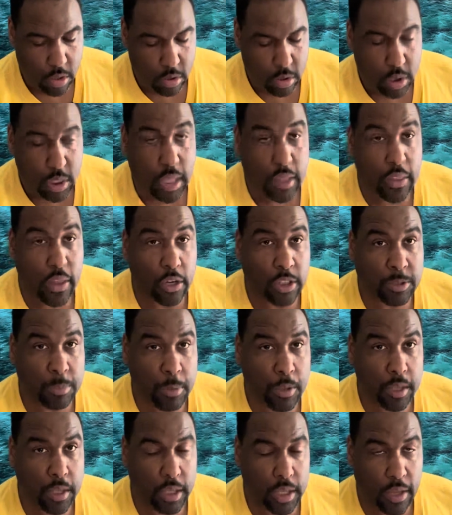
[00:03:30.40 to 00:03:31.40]
And they're
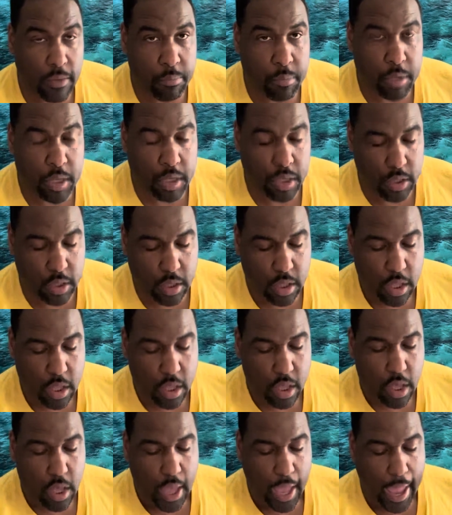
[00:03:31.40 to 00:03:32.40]
speaking of Pete
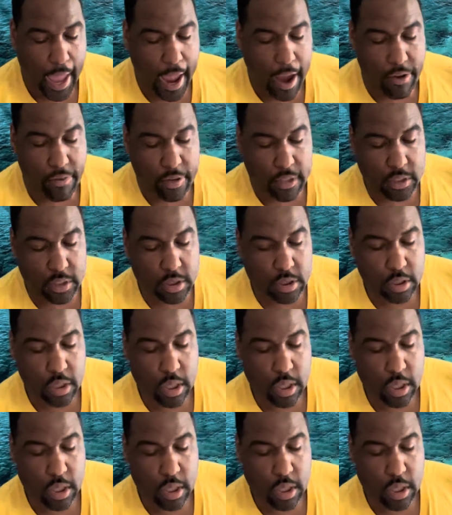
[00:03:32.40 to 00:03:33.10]
Arredondo,